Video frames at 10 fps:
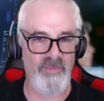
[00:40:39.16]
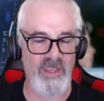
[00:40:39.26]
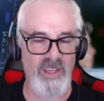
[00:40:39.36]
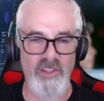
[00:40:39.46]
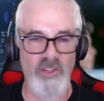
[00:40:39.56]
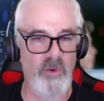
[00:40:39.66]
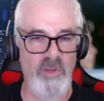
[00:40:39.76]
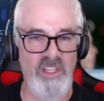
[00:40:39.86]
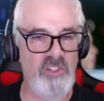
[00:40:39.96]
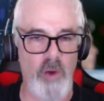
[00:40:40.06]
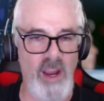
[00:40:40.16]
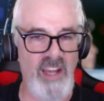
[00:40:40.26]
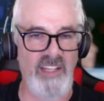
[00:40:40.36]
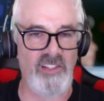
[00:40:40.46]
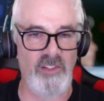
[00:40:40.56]
You don't need
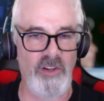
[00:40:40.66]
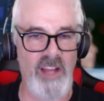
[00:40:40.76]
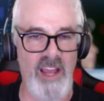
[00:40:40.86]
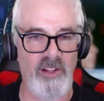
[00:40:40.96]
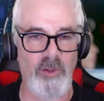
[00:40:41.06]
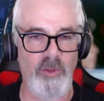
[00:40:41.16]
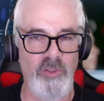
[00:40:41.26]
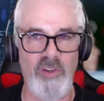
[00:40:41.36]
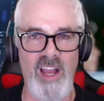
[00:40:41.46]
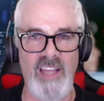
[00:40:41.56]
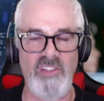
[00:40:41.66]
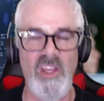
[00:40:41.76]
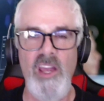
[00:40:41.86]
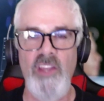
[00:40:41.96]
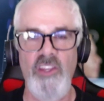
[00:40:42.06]
training to learn how to close your eyes.
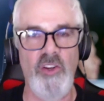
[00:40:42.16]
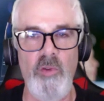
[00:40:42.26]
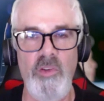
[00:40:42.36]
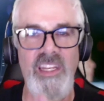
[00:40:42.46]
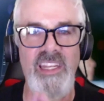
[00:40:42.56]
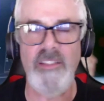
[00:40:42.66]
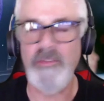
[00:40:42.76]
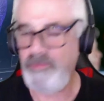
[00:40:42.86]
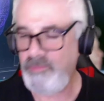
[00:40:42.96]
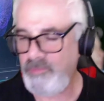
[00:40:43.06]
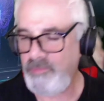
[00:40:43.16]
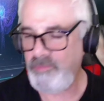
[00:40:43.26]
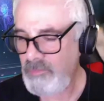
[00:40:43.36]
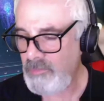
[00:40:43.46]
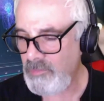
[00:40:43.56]
You don't need
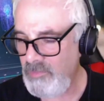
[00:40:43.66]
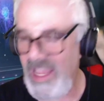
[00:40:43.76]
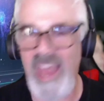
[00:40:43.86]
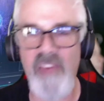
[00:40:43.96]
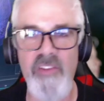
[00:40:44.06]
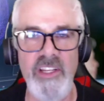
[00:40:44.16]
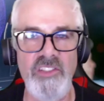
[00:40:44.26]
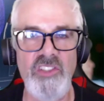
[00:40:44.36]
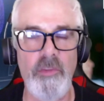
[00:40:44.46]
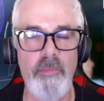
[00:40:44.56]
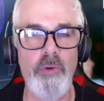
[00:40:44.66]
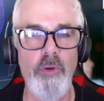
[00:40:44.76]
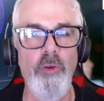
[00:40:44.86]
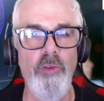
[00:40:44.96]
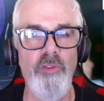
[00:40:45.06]
evidence to
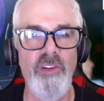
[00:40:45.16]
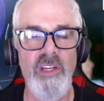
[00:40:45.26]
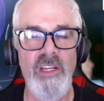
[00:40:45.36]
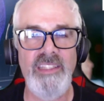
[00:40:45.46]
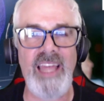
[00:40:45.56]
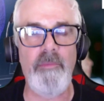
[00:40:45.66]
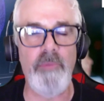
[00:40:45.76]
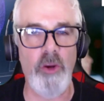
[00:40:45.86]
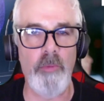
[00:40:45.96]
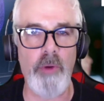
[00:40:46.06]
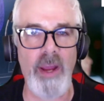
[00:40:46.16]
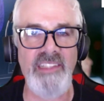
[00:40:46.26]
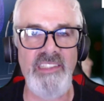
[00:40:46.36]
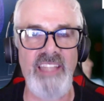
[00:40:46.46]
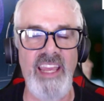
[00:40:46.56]
prove that your
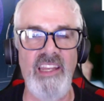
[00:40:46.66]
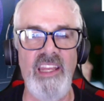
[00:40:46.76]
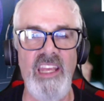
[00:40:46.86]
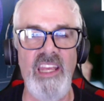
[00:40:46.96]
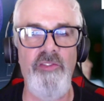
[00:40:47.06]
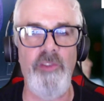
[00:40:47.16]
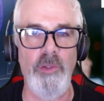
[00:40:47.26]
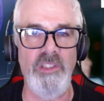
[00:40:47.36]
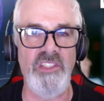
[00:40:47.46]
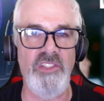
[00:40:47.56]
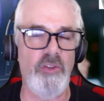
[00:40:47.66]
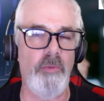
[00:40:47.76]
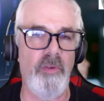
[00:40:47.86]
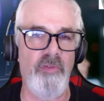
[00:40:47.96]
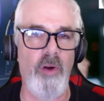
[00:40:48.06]
brain state influences your
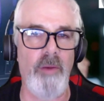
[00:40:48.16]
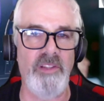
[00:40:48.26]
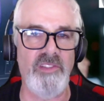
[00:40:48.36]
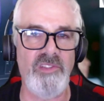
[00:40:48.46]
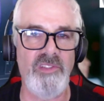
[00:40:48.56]
performance.